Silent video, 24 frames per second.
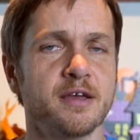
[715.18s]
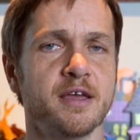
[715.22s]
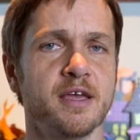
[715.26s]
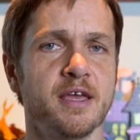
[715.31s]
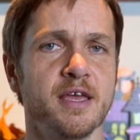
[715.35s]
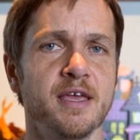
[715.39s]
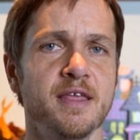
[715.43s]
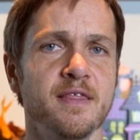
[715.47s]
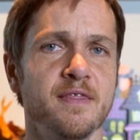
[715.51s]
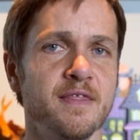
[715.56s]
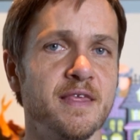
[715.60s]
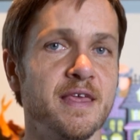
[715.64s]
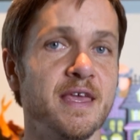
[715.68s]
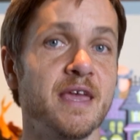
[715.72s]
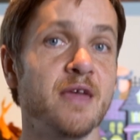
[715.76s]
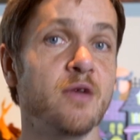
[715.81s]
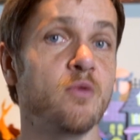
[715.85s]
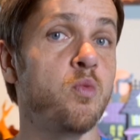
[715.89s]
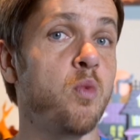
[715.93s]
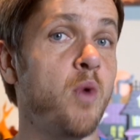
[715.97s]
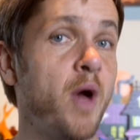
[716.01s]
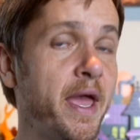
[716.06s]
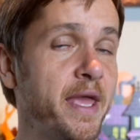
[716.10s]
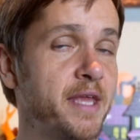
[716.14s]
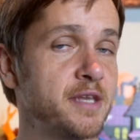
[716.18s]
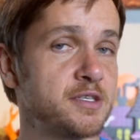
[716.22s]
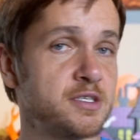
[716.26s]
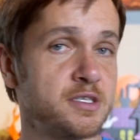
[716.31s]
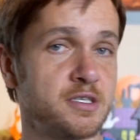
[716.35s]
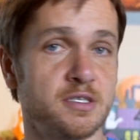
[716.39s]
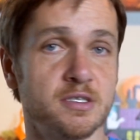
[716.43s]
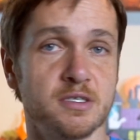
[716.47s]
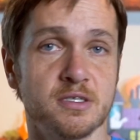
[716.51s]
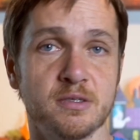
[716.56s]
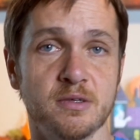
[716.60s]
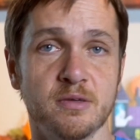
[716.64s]
in the white
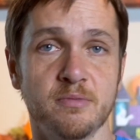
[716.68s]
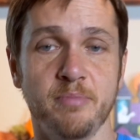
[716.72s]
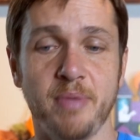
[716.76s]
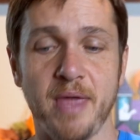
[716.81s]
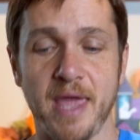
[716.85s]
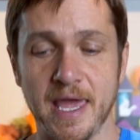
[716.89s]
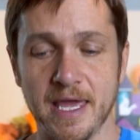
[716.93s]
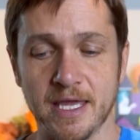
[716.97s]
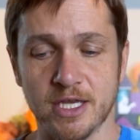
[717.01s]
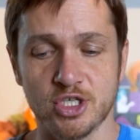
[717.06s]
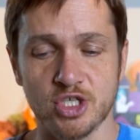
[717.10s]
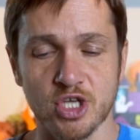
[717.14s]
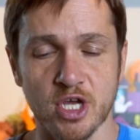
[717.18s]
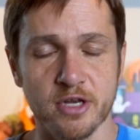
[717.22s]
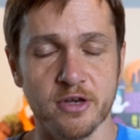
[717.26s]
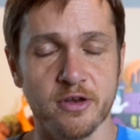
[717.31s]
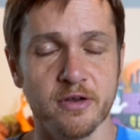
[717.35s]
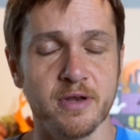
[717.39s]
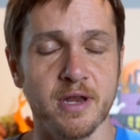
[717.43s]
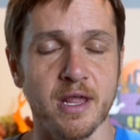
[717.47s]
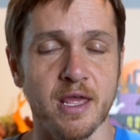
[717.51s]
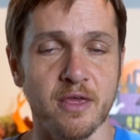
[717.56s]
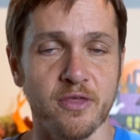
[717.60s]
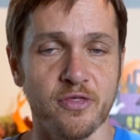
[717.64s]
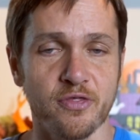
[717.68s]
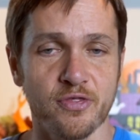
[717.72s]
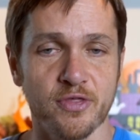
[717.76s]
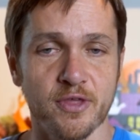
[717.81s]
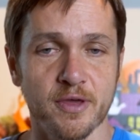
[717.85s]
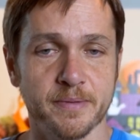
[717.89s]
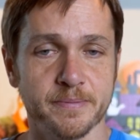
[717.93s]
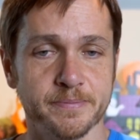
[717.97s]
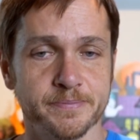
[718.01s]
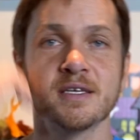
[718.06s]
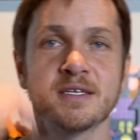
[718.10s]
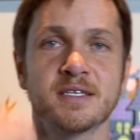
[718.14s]
page underneath.
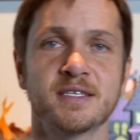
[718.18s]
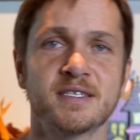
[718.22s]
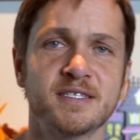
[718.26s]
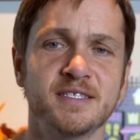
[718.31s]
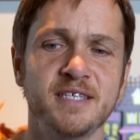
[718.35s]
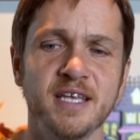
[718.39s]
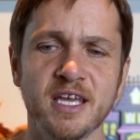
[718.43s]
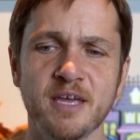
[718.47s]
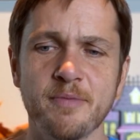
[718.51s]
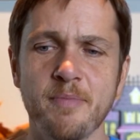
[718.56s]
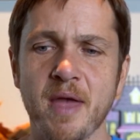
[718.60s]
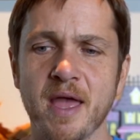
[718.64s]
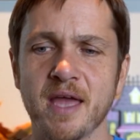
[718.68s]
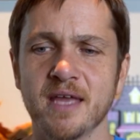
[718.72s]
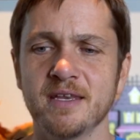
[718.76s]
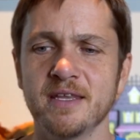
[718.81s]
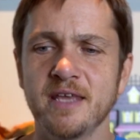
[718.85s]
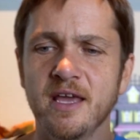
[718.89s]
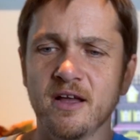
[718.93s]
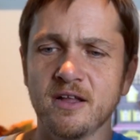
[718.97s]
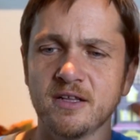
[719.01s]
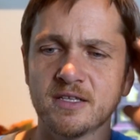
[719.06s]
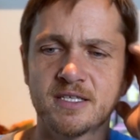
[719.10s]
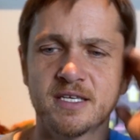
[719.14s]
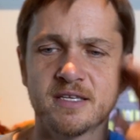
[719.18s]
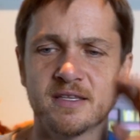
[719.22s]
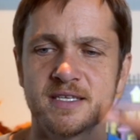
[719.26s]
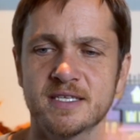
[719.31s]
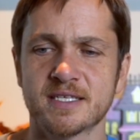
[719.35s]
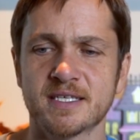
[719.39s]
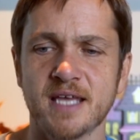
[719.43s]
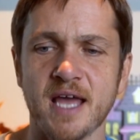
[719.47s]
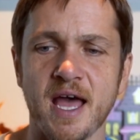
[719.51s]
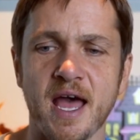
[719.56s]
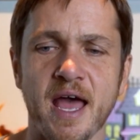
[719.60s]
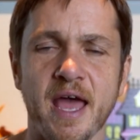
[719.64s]
Stickman yelled to the
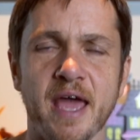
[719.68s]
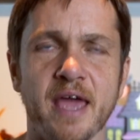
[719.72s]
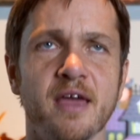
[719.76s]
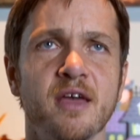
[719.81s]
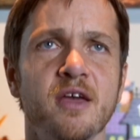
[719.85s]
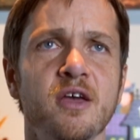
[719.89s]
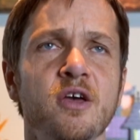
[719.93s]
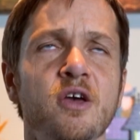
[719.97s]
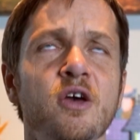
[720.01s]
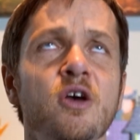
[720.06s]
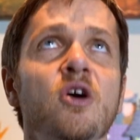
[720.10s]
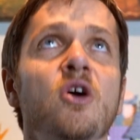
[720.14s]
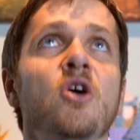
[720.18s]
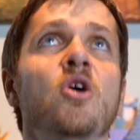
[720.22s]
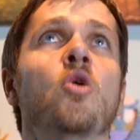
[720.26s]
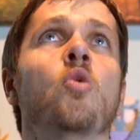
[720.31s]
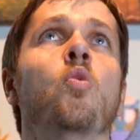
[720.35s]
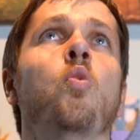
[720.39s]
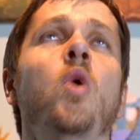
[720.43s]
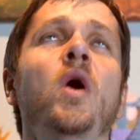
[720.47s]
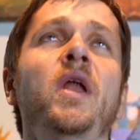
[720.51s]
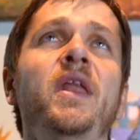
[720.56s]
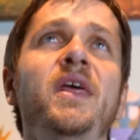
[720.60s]
sky, "What